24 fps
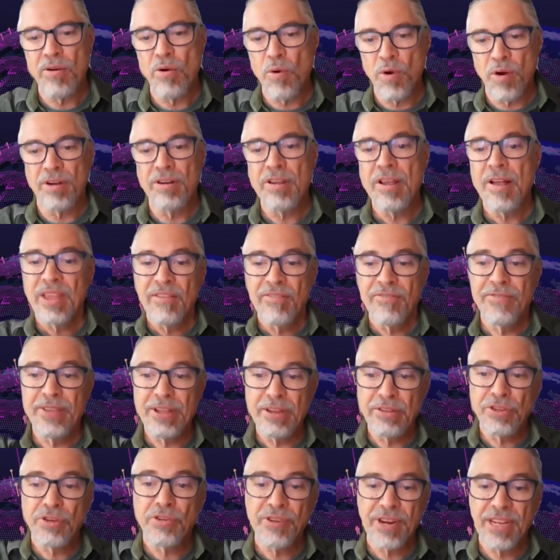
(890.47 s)
or
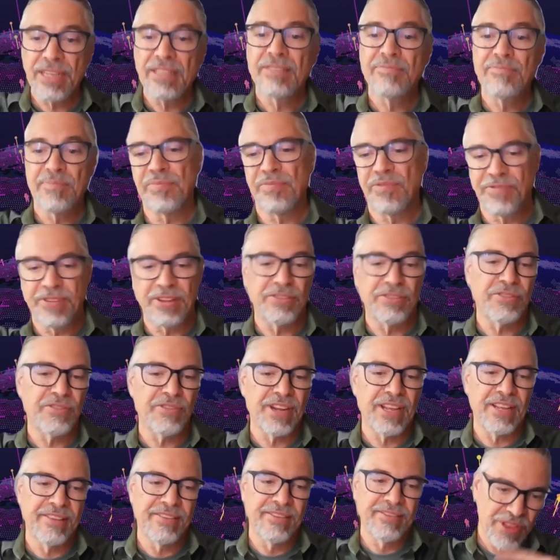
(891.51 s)
filter it filter
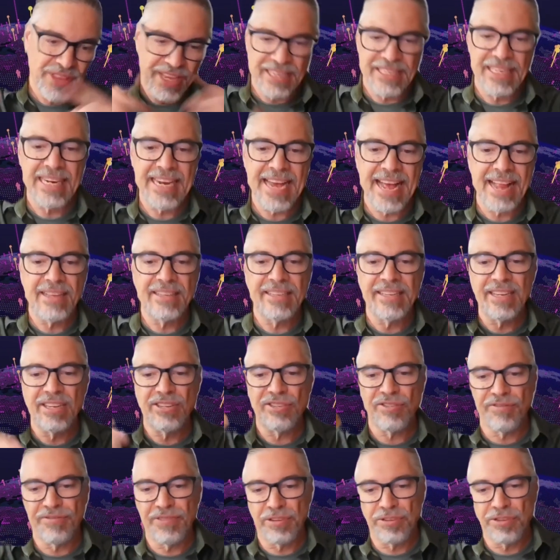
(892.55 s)
it with this analysis
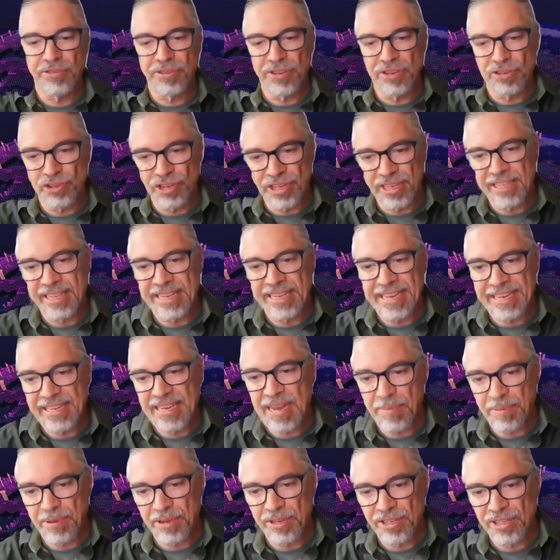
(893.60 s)
or filter it to just these
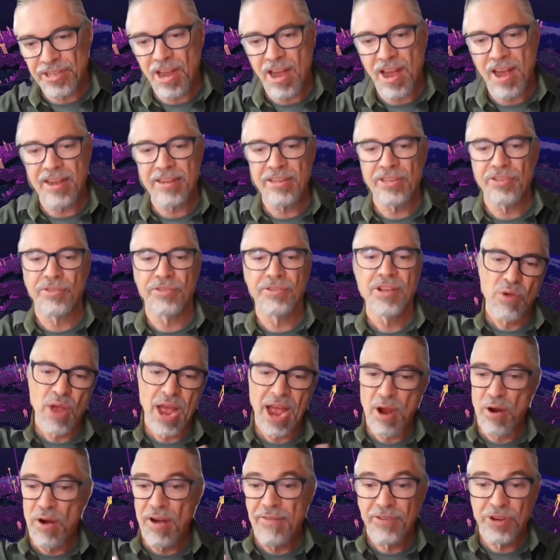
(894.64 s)
couple of stocks or
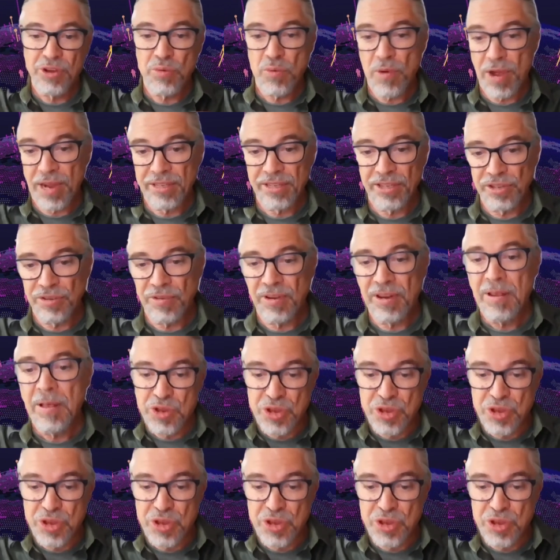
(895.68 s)
however you want to do it.